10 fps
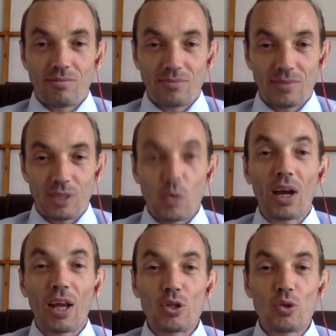Who
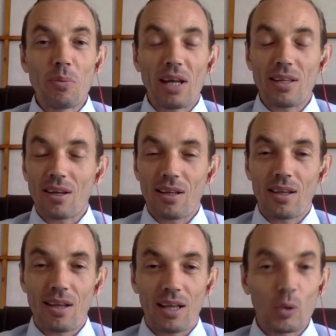can do better than
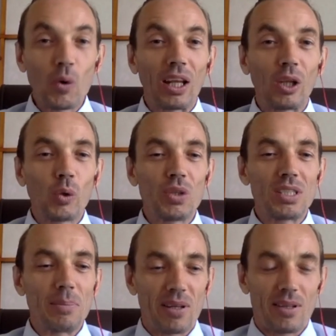that? Who can look
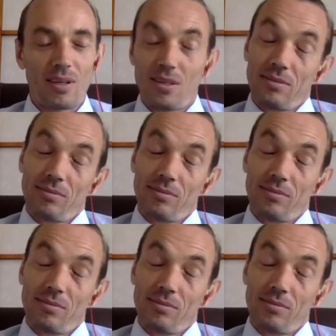deeper than that?